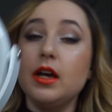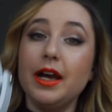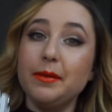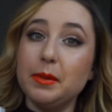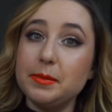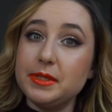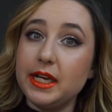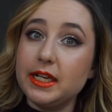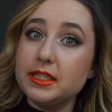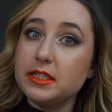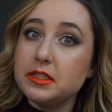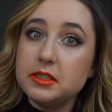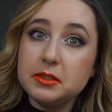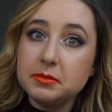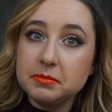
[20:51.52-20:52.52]
I'm
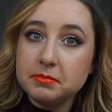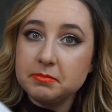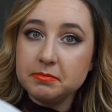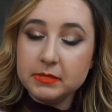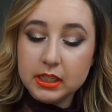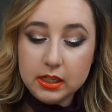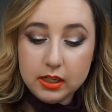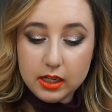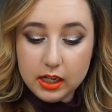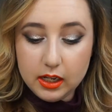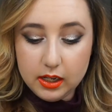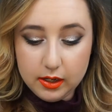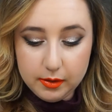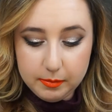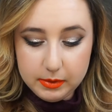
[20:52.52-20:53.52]
obsessed.
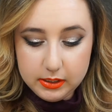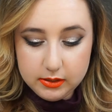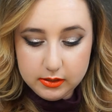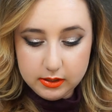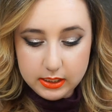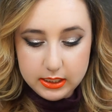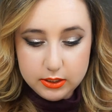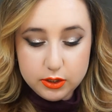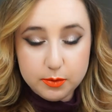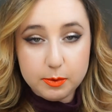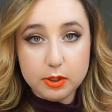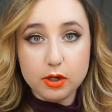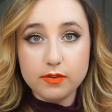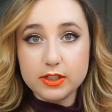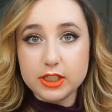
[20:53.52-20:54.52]
The
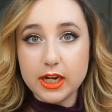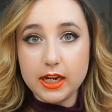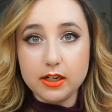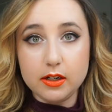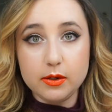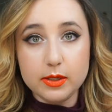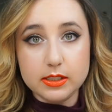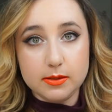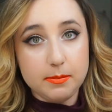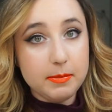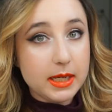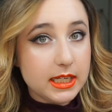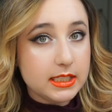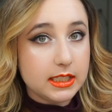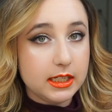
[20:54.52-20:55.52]
Supernova shadow is
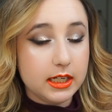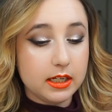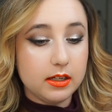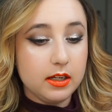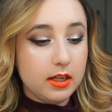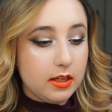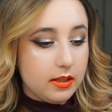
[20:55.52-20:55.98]
amazing.